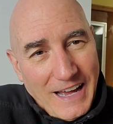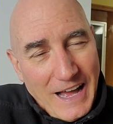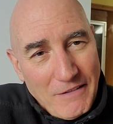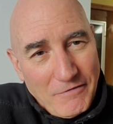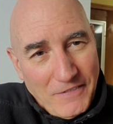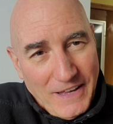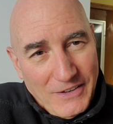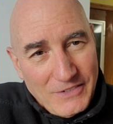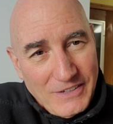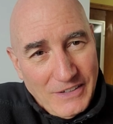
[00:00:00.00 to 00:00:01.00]
I've
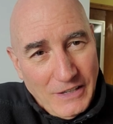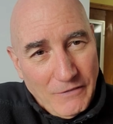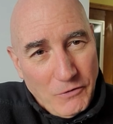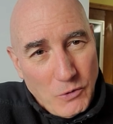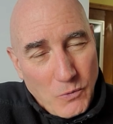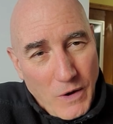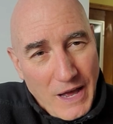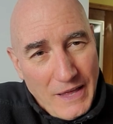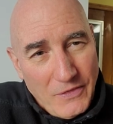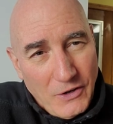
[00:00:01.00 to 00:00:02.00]
found if you
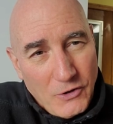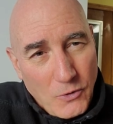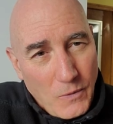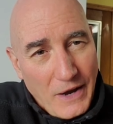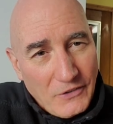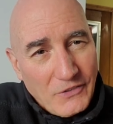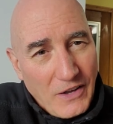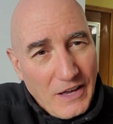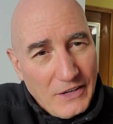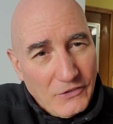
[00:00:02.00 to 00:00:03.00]
ride the correct
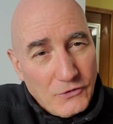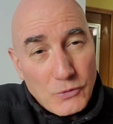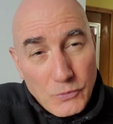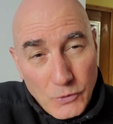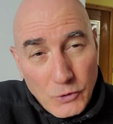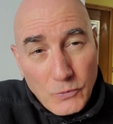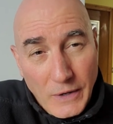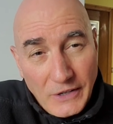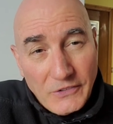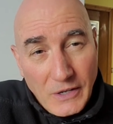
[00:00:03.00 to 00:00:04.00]
size true
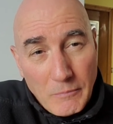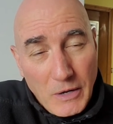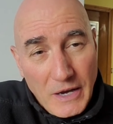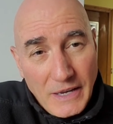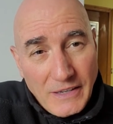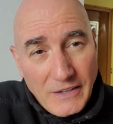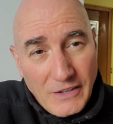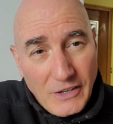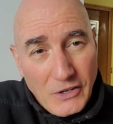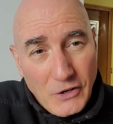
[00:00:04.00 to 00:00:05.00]
racing bike,
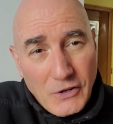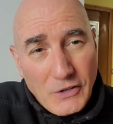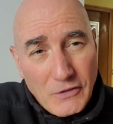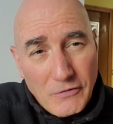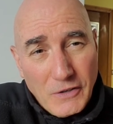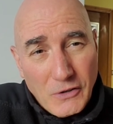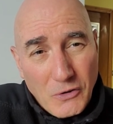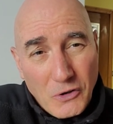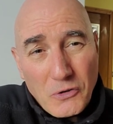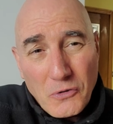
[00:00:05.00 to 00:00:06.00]
you're going to
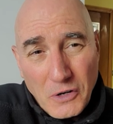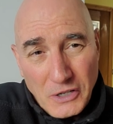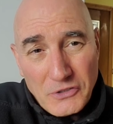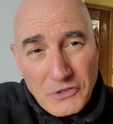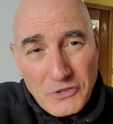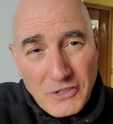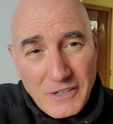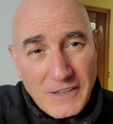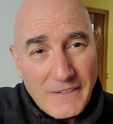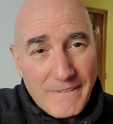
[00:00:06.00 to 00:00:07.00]
feel crunched
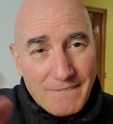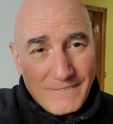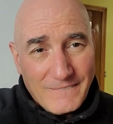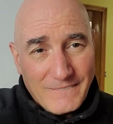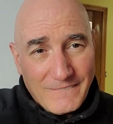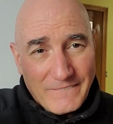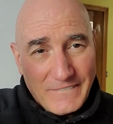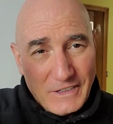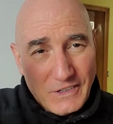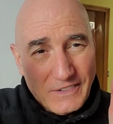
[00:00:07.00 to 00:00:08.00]

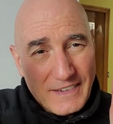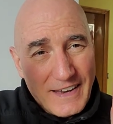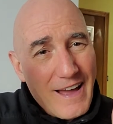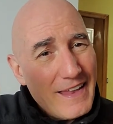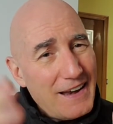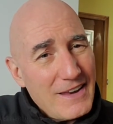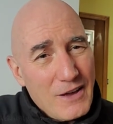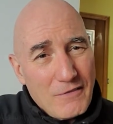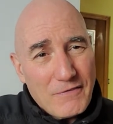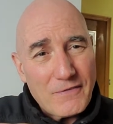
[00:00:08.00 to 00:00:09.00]
just not
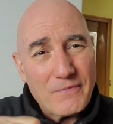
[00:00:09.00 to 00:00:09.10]
enough